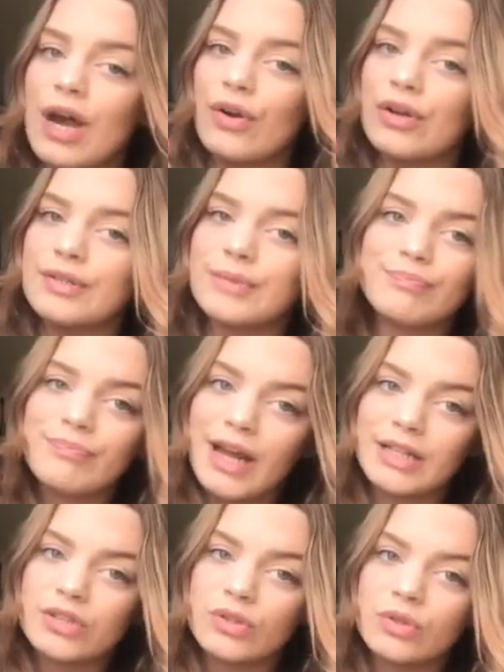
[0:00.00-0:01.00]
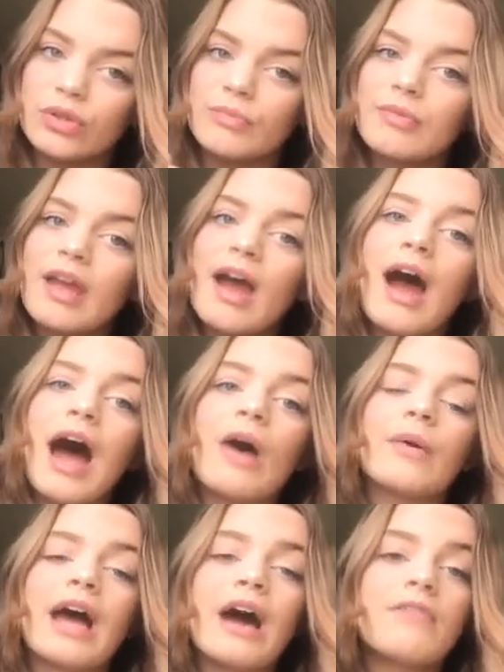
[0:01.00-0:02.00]
hours at school. I
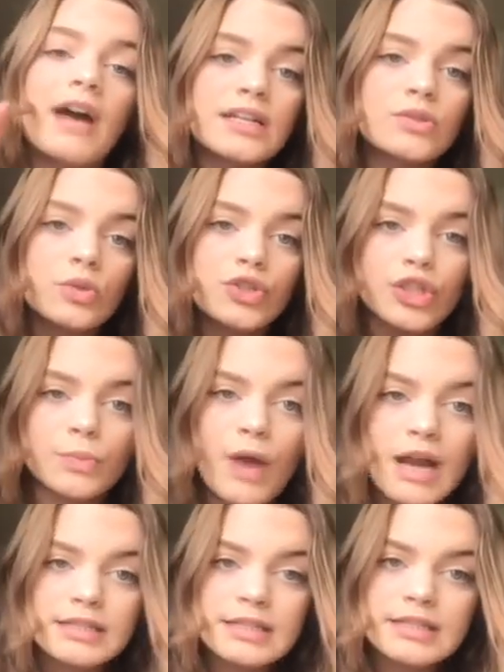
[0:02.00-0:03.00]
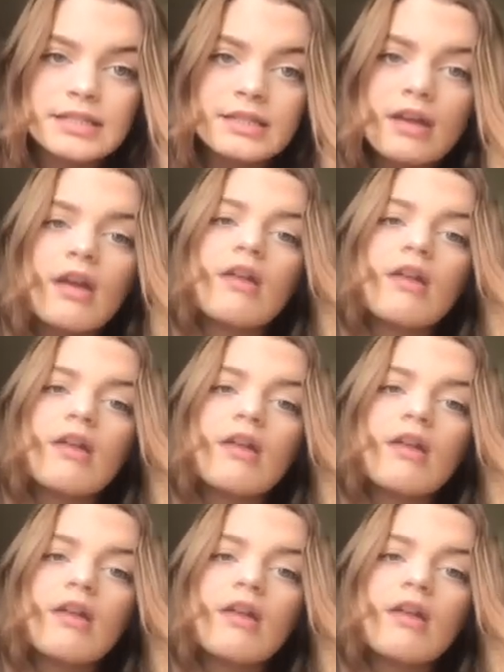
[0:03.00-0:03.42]
would have high school cheer practice